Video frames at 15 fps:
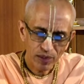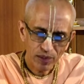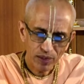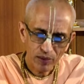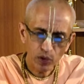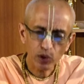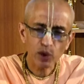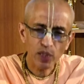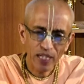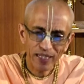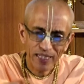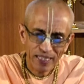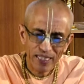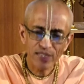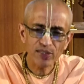Krishna
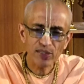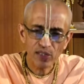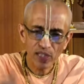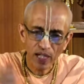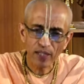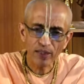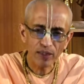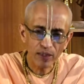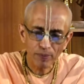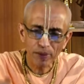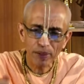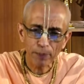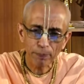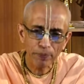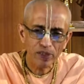is
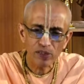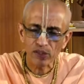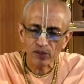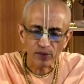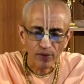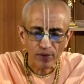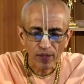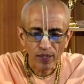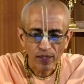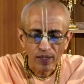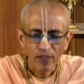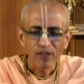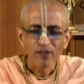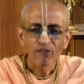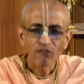unlimited person.
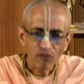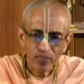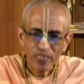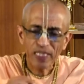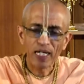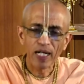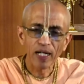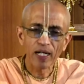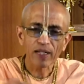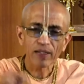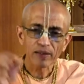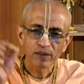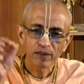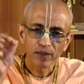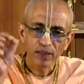We
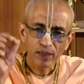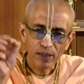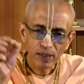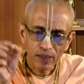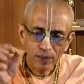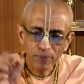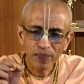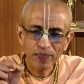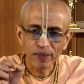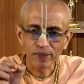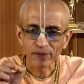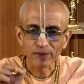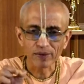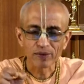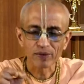are
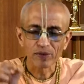limited.